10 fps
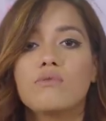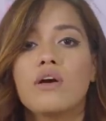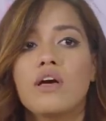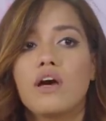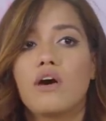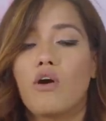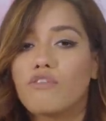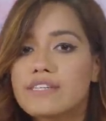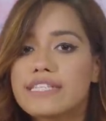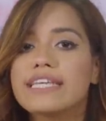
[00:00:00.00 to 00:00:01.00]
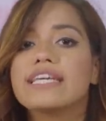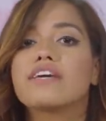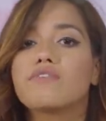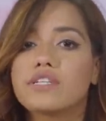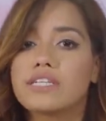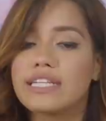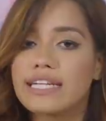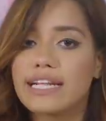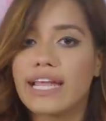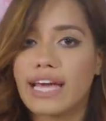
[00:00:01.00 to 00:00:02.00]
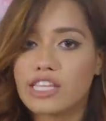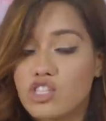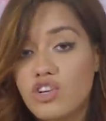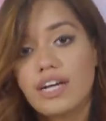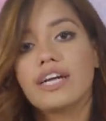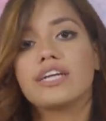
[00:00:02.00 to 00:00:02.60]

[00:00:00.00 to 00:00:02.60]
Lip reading: to obviously give it a little extra